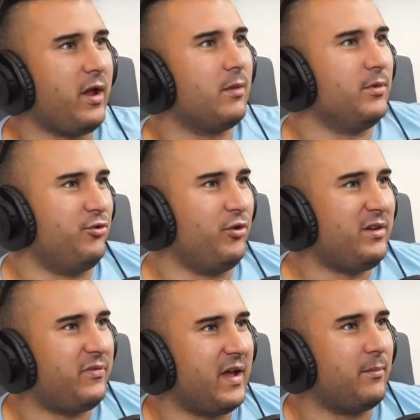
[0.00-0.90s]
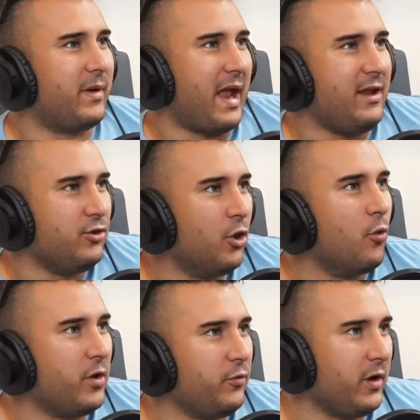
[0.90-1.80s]
Real Madrid fan, but I
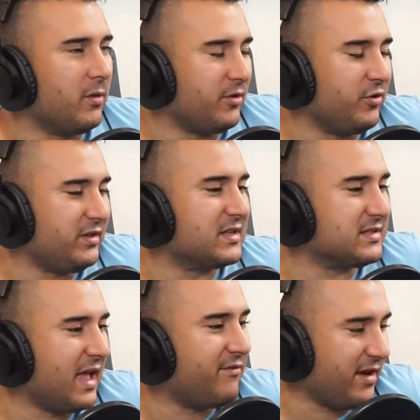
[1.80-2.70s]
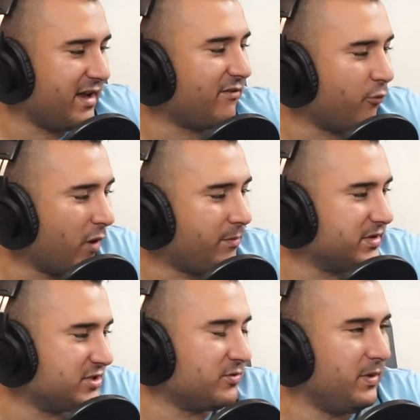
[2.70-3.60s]
know when Real Madrid doesn't have enough
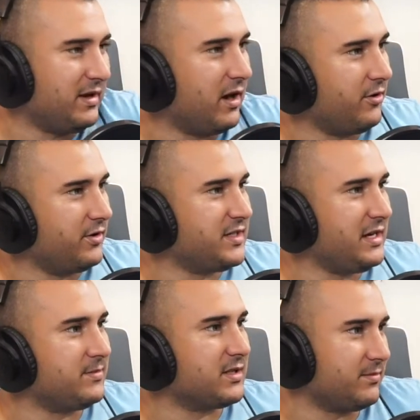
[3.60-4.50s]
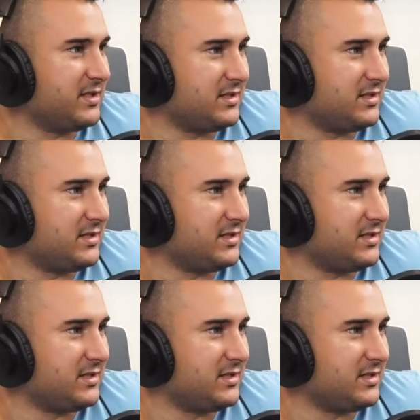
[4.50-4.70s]
weapons to beat other teams, I'm